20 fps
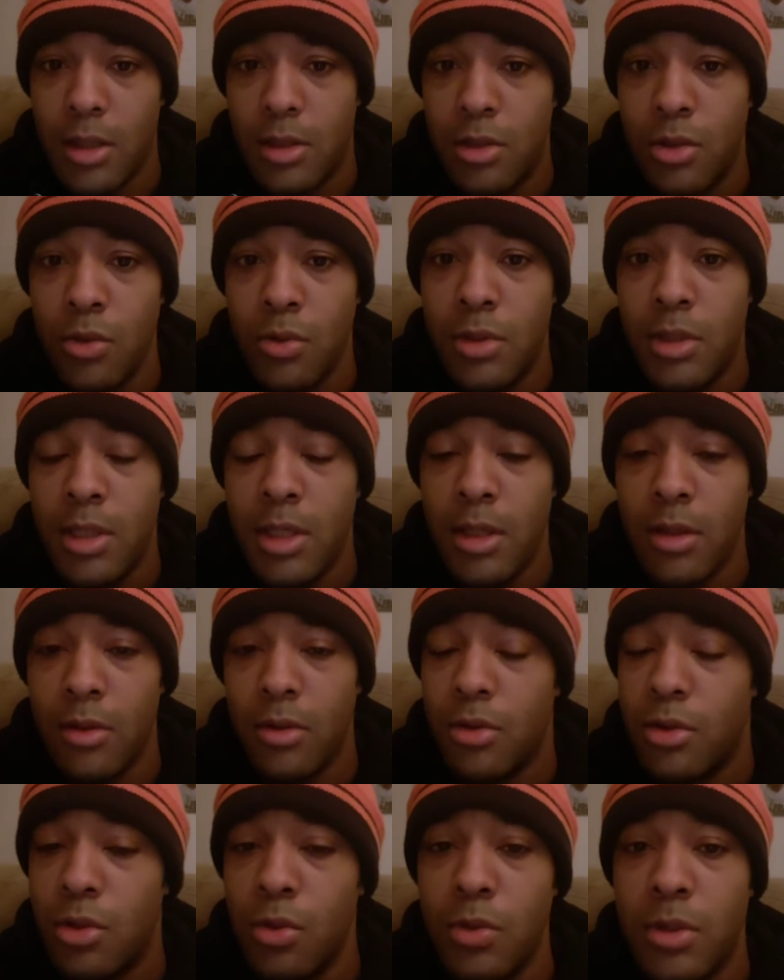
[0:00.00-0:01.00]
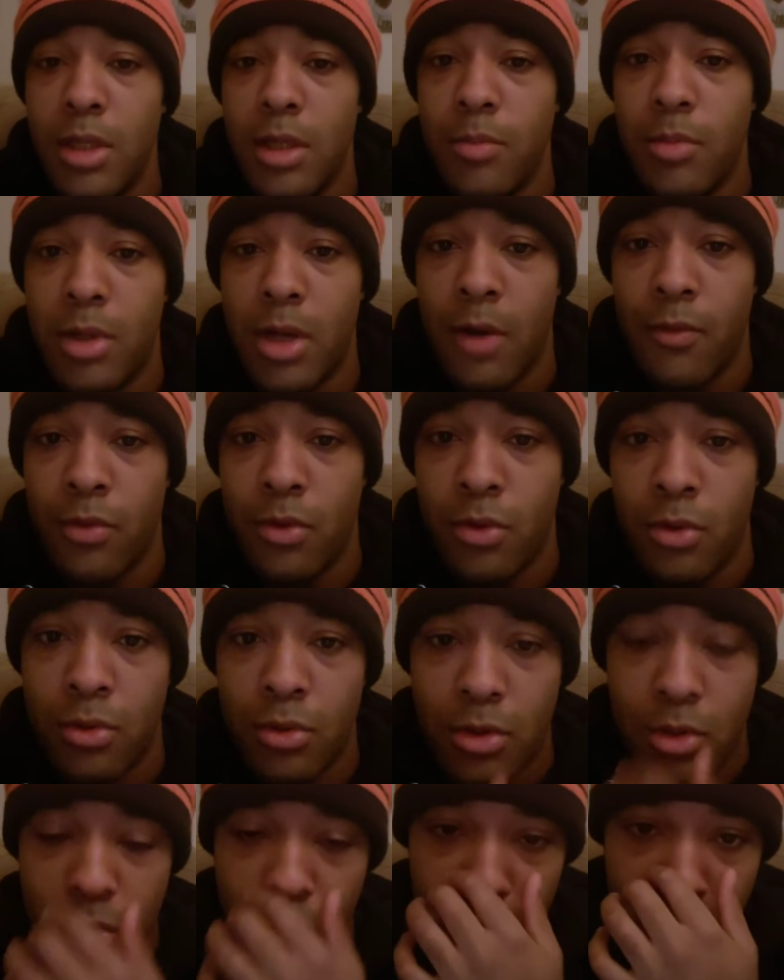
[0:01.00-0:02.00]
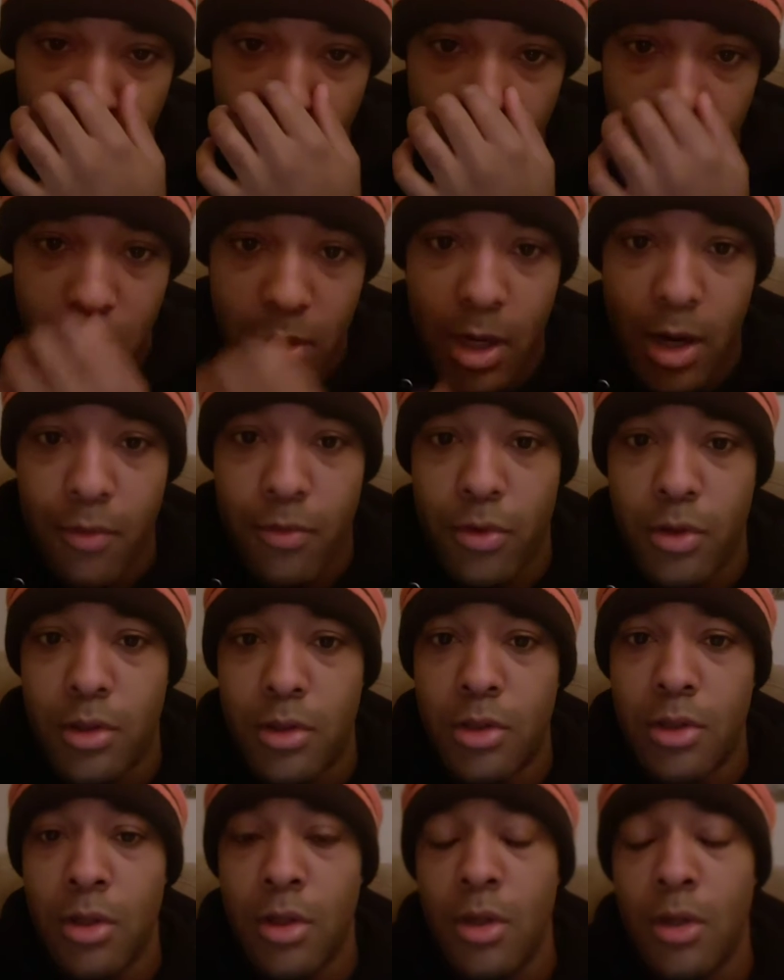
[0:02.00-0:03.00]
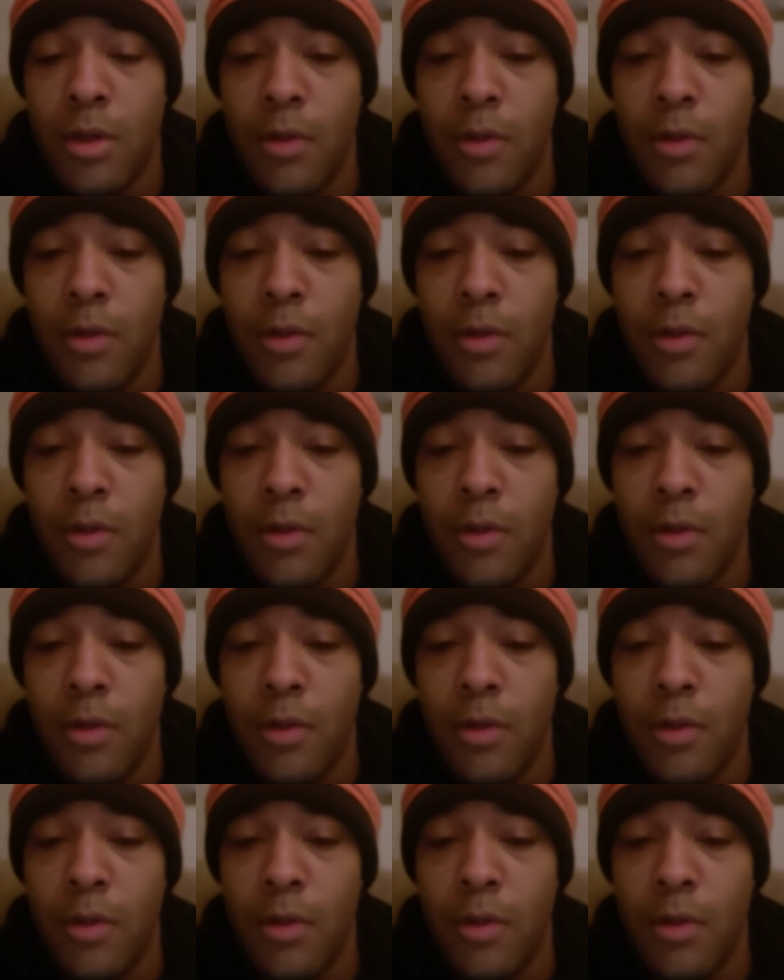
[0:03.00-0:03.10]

two deep cover two coverage.